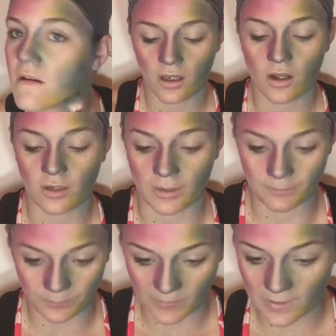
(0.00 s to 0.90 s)
Okay,
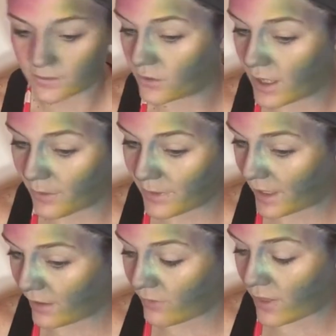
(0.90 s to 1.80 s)
so now we
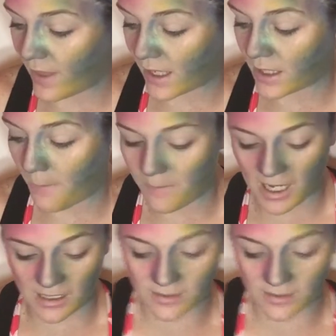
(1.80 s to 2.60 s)
have that base